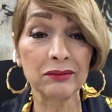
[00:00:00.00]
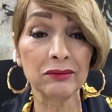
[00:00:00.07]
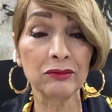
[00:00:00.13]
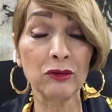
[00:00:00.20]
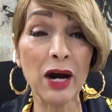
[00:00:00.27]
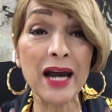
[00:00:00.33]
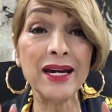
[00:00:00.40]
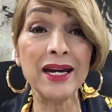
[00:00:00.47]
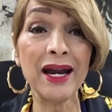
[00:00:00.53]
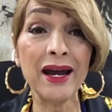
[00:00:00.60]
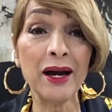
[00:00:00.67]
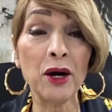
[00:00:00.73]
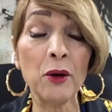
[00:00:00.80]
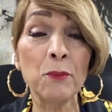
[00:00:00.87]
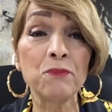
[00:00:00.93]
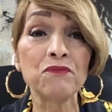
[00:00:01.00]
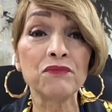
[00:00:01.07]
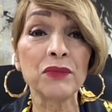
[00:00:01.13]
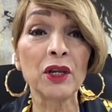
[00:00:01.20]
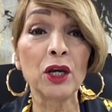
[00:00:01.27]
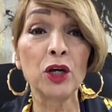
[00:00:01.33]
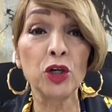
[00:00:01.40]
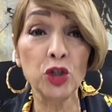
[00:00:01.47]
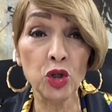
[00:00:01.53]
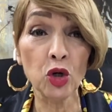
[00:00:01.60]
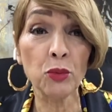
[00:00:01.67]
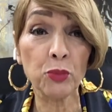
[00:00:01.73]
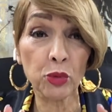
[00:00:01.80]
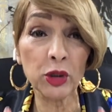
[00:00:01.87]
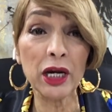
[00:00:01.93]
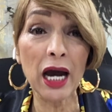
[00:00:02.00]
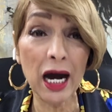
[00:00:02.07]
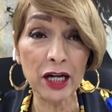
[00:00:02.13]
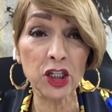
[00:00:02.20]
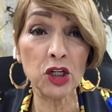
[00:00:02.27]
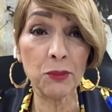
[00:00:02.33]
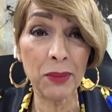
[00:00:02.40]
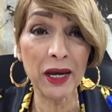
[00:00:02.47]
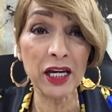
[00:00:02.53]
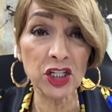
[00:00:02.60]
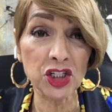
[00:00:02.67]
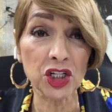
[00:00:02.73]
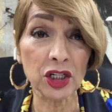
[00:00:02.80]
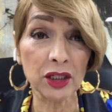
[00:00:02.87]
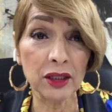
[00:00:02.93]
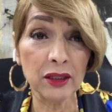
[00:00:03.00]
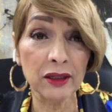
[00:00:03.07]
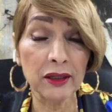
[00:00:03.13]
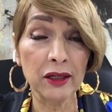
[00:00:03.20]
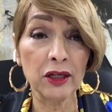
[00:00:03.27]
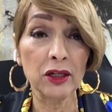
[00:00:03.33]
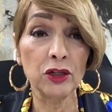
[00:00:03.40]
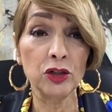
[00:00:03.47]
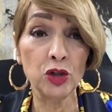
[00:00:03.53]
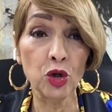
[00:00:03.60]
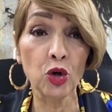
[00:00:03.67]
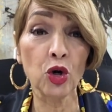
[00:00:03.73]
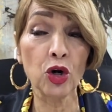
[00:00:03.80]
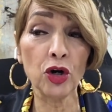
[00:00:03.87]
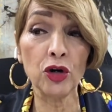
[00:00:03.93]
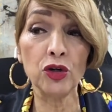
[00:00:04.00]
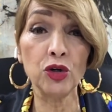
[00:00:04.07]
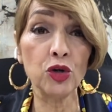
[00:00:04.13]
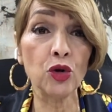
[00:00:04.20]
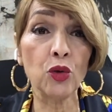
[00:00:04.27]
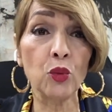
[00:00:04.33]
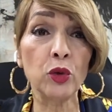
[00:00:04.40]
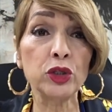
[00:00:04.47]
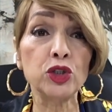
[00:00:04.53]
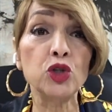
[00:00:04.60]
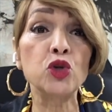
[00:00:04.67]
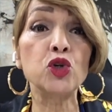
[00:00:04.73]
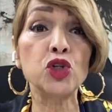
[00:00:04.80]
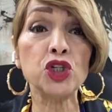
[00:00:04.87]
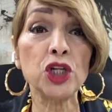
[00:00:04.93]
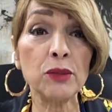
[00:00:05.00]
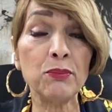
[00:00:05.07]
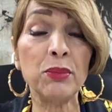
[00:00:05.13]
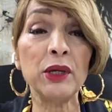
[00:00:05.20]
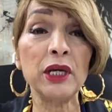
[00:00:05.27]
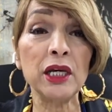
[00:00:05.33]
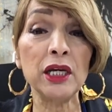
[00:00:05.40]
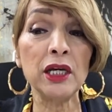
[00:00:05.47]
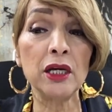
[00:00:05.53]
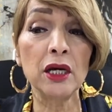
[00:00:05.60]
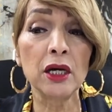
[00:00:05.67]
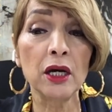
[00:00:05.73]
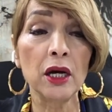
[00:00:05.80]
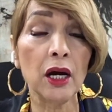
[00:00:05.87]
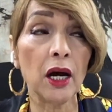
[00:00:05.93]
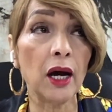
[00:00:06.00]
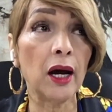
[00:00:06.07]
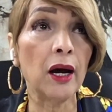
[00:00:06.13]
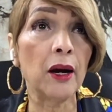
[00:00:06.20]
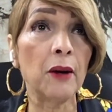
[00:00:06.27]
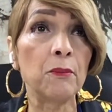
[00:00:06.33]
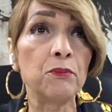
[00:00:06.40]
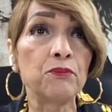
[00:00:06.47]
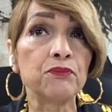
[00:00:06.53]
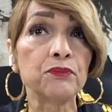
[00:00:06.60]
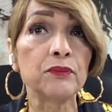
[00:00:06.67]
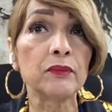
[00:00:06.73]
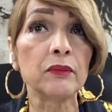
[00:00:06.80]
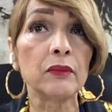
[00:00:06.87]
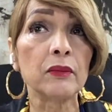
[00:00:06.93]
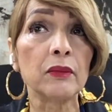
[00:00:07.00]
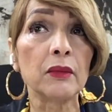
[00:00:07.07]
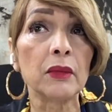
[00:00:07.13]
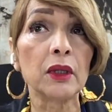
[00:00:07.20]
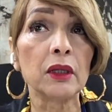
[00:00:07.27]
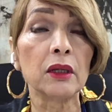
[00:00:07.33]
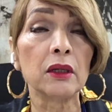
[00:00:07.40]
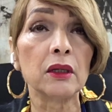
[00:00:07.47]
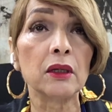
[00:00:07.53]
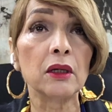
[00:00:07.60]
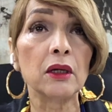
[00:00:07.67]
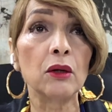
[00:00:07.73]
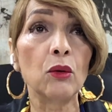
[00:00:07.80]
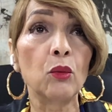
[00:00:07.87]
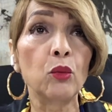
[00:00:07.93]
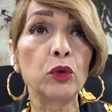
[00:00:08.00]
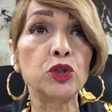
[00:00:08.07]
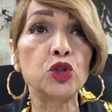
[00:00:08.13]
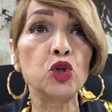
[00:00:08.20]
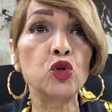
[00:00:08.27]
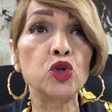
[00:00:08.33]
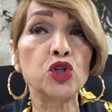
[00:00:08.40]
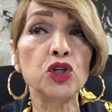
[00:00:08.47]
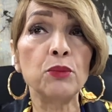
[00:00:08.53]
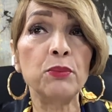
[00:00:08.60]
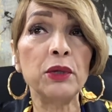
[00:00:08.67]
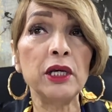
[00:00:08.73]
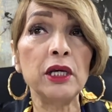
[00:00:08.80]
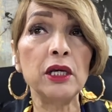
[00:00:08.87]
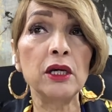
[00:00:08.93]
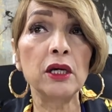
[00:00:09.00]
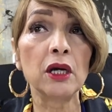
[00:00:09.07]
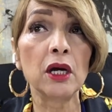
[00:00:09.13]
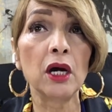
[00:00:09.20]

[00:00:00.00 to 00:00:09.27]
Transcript: right now, your preoccupation, your your what you should be um, what you should be